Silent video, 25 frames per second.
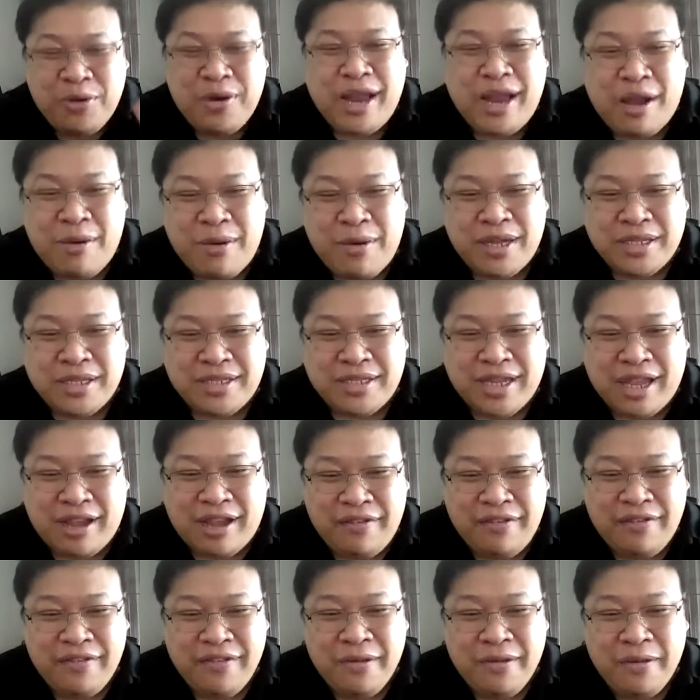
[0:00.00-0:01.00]
network
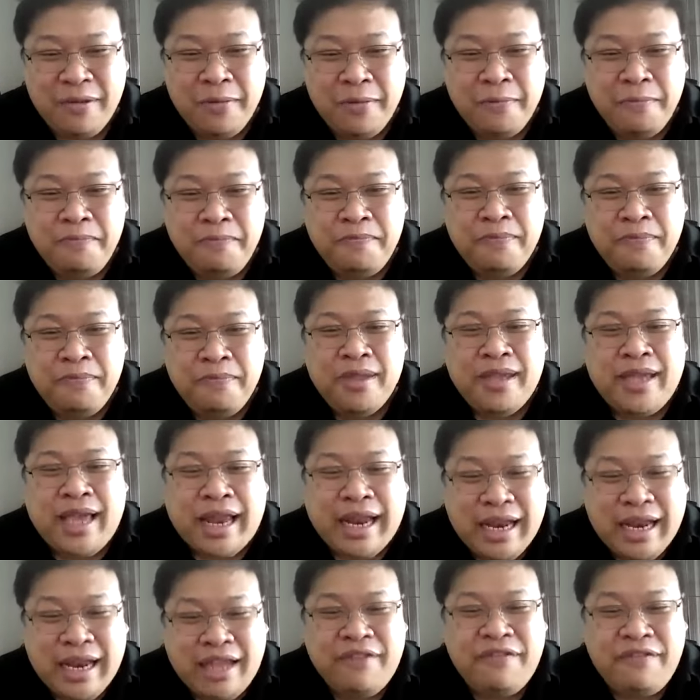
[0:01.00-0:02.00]
itself
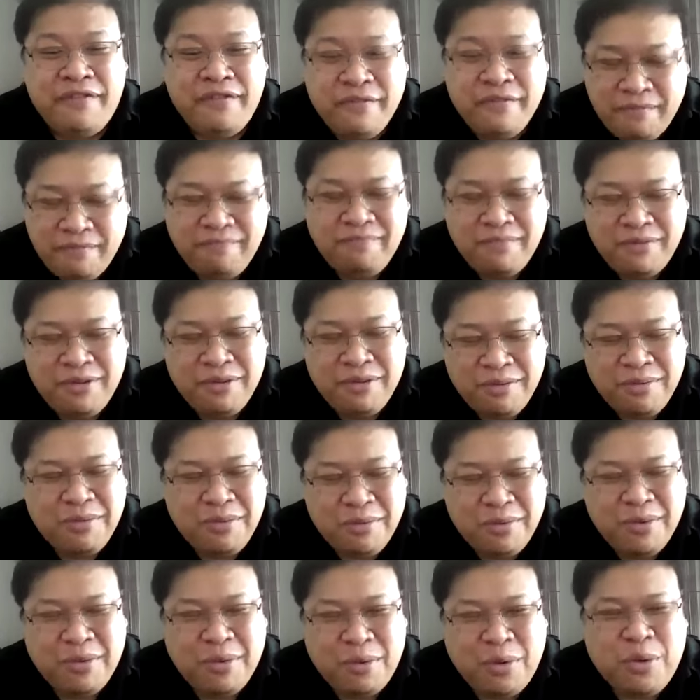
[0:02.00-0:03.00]
can live
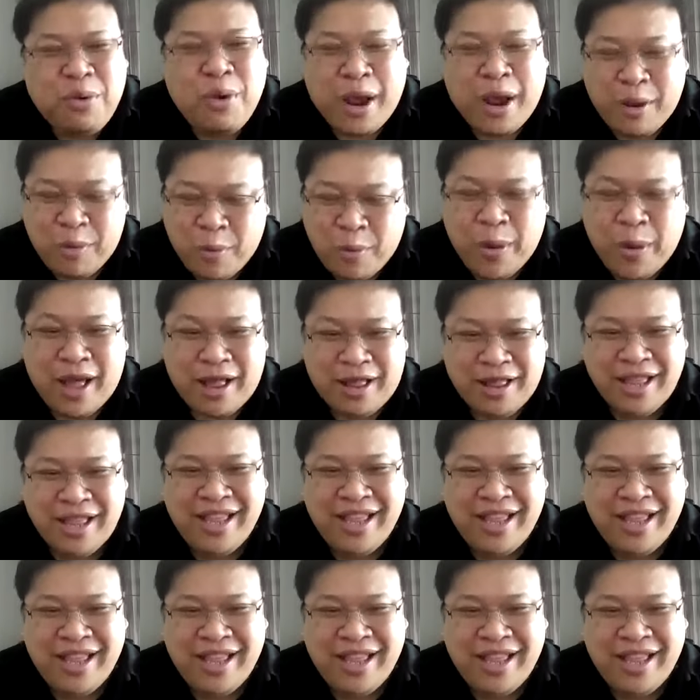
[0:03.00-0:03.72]
quite well.